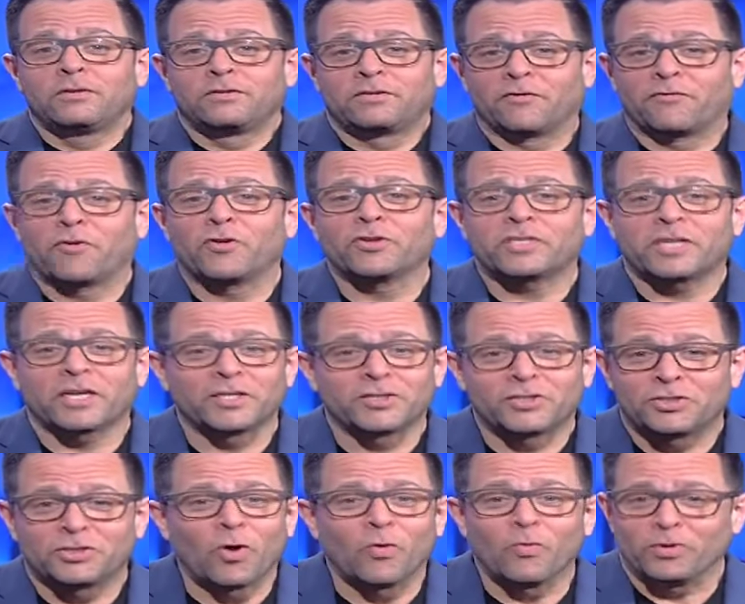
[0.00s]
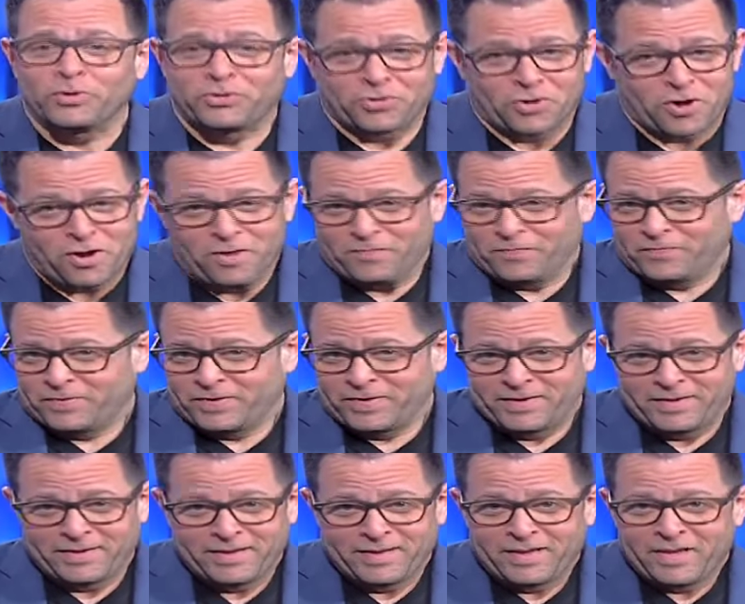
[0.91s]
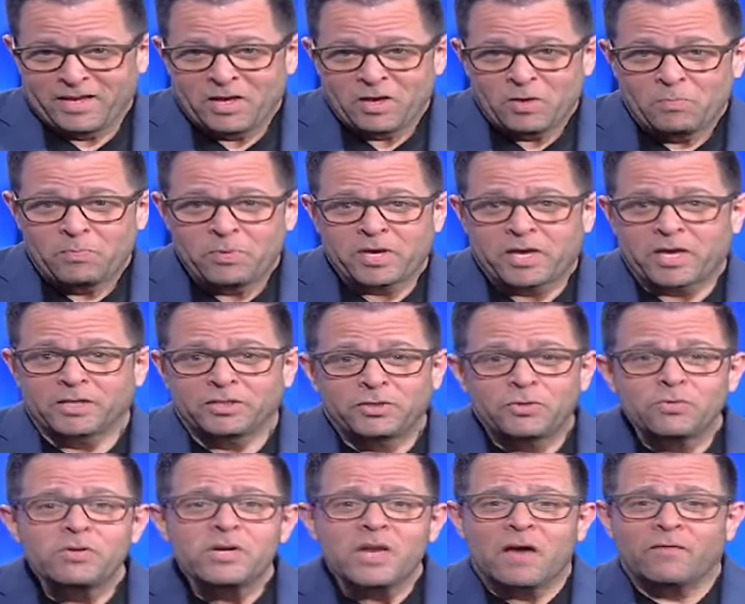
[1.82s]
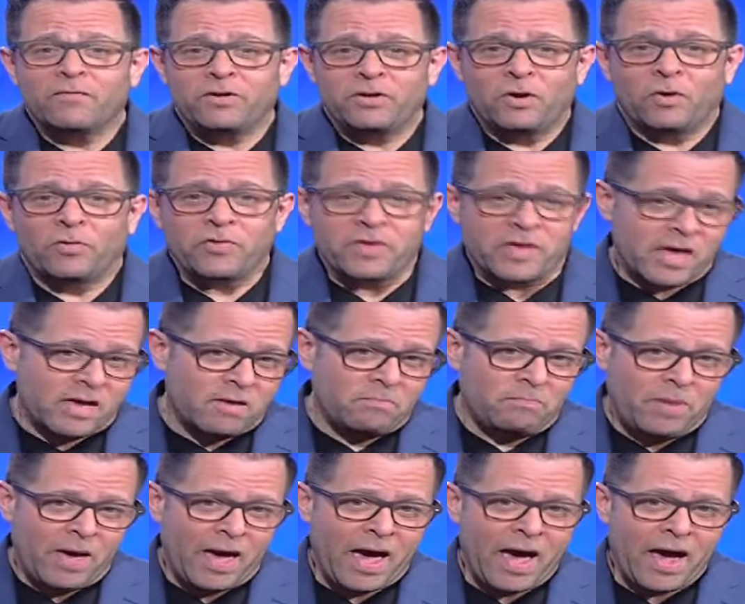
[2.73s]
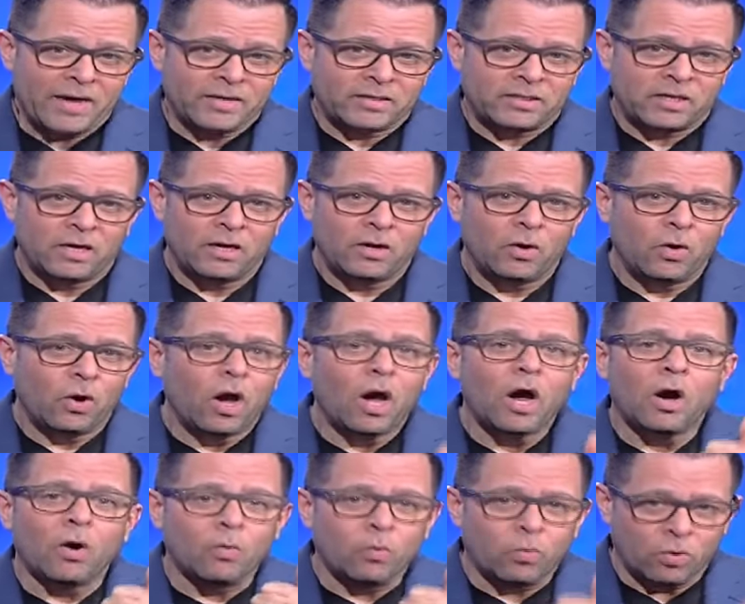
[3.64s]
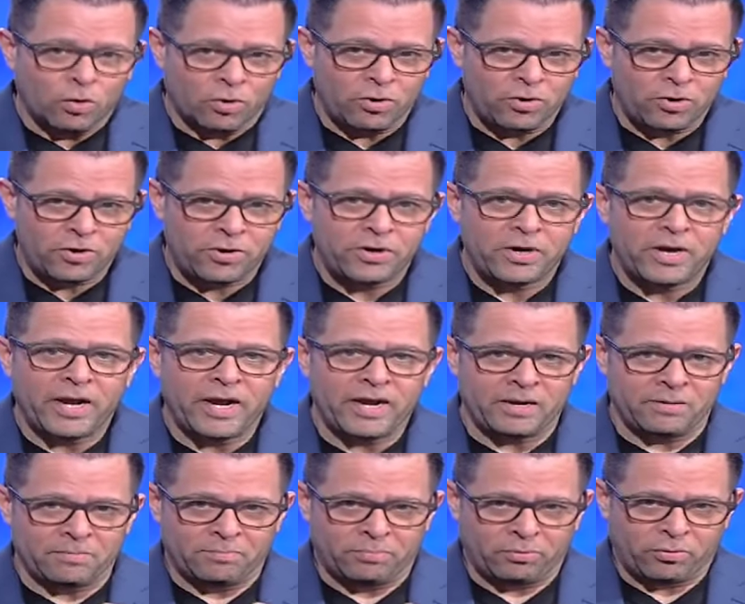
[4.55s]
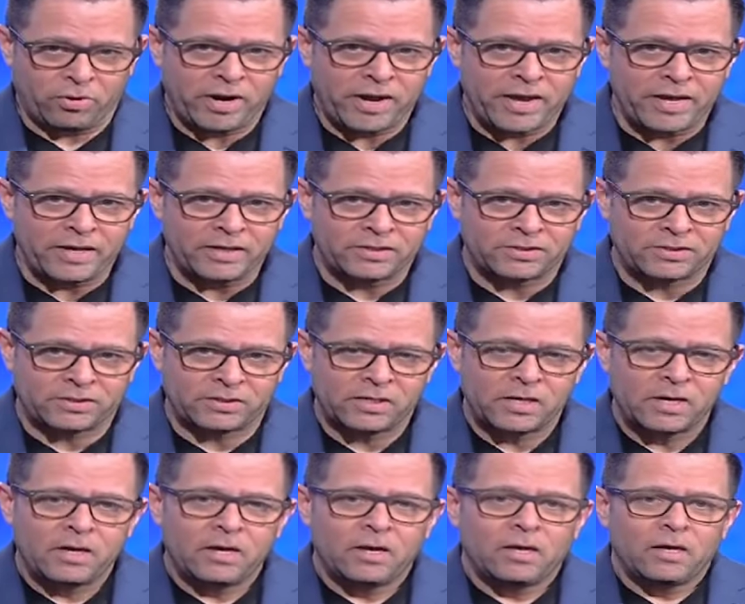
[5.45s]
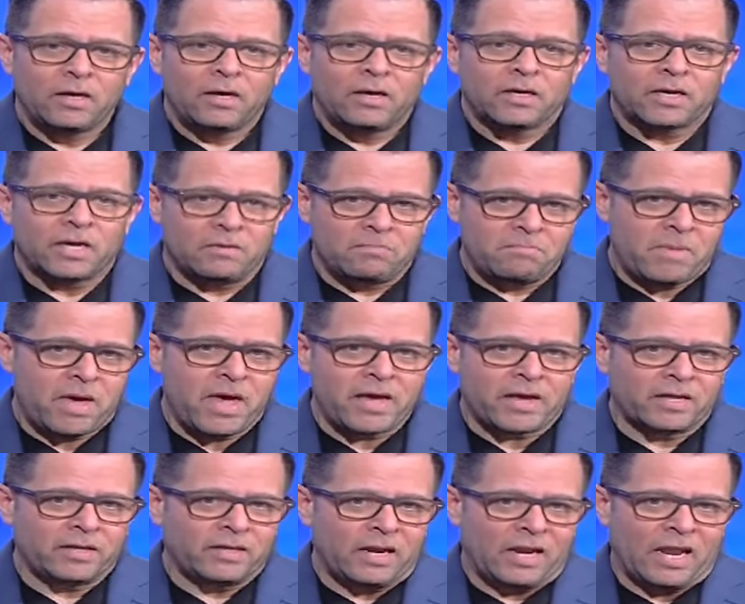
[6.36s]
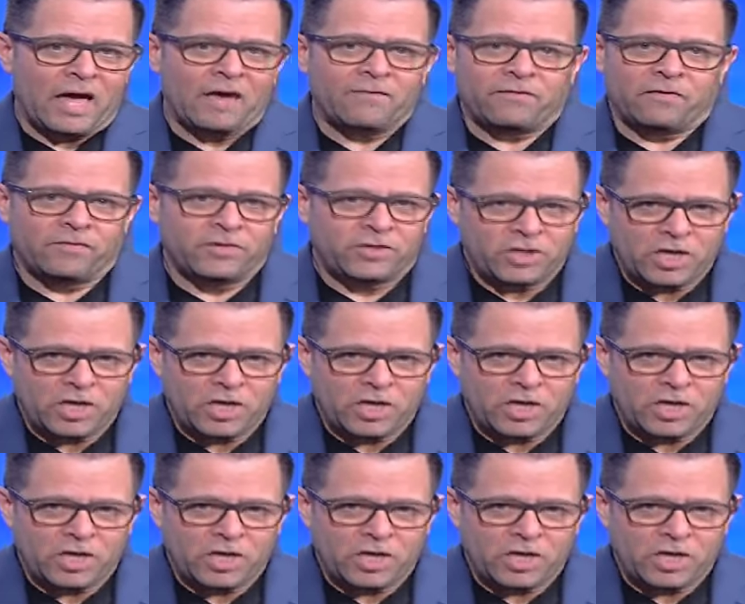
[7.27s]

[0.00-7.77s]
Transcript: The first thing is don't withdraw because you never know the impact a word, an embrace can make in the life of a